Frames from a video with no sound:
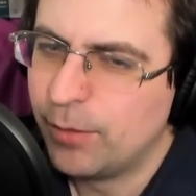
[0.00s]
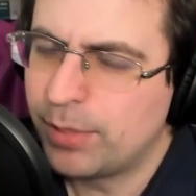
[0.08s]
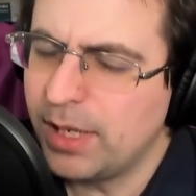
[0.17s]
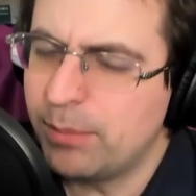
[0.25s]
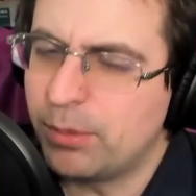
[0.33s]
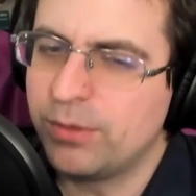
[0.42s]

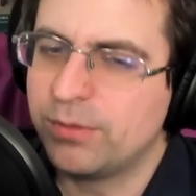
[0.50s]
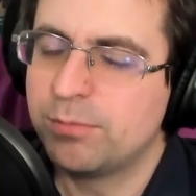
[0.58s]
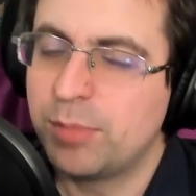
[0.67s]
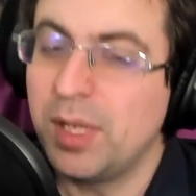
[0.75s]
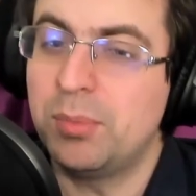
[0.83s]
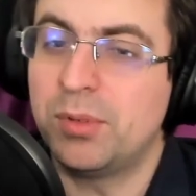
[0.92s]

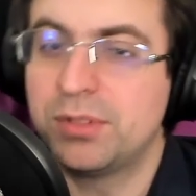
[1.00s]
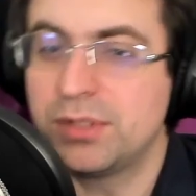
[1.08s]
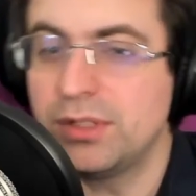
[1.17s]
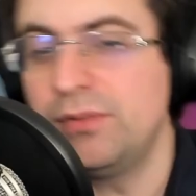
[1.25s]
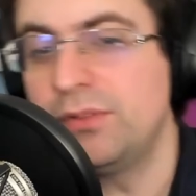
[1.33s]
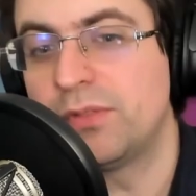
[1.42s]
people
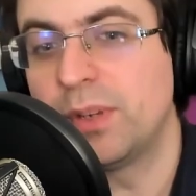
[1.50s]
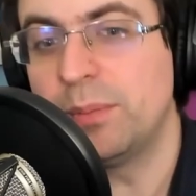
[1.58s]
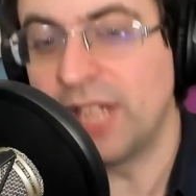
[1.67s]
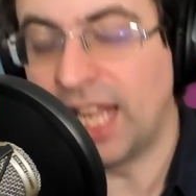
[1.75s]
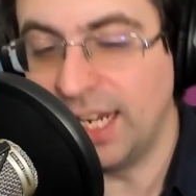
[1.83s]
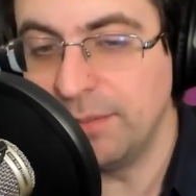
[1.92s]
do from
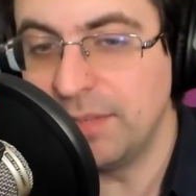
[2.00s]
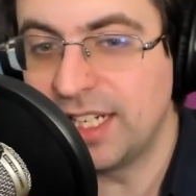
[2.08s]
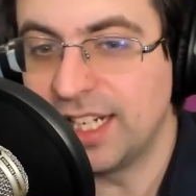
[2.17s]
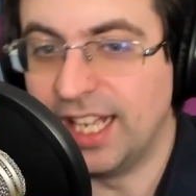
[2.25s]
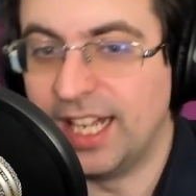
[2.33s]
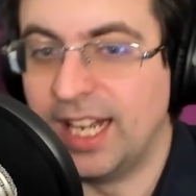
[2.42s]
time to
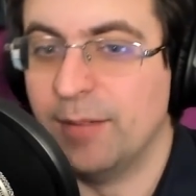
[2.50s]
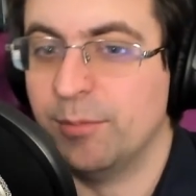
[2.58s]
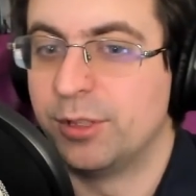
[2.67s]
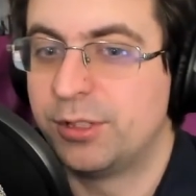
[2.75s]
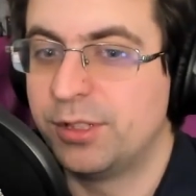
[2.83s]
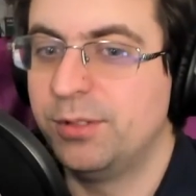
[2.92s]

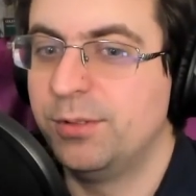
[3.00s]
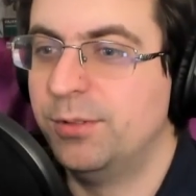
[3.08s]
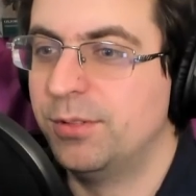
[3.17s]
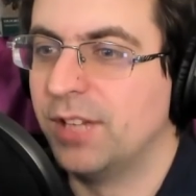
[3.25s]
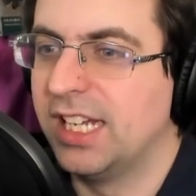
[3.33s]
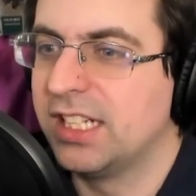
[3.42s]
time do
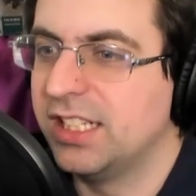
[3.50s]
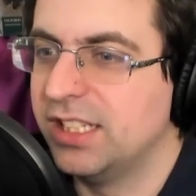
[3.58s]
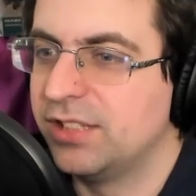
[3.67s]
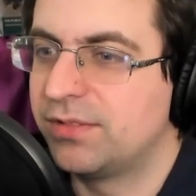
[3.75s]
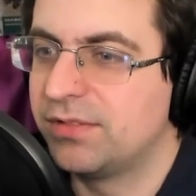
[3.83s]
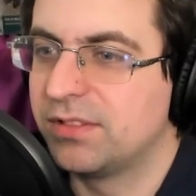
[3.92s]
like
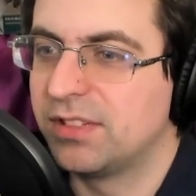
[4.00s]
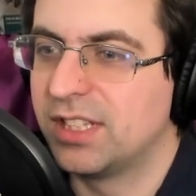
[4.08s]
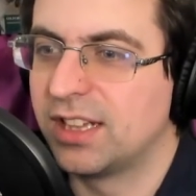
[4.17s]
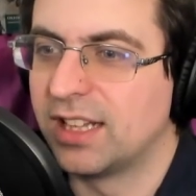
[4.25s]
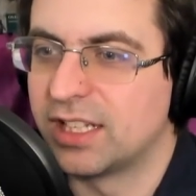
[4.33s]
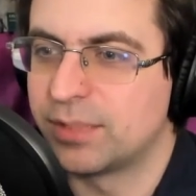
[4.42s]
these
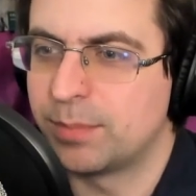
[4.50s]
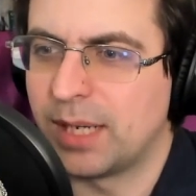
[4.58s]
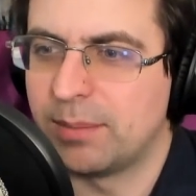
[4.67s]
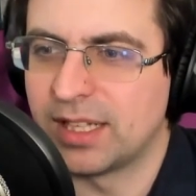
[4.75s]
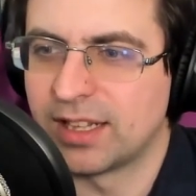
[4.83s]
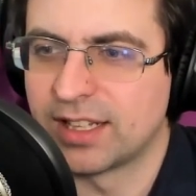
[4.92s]
little
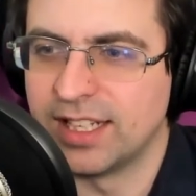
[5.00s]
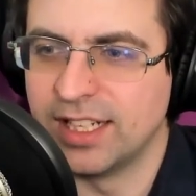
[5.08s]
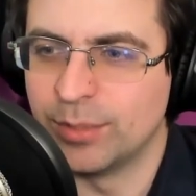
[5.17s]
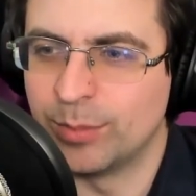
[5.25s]
experimental things,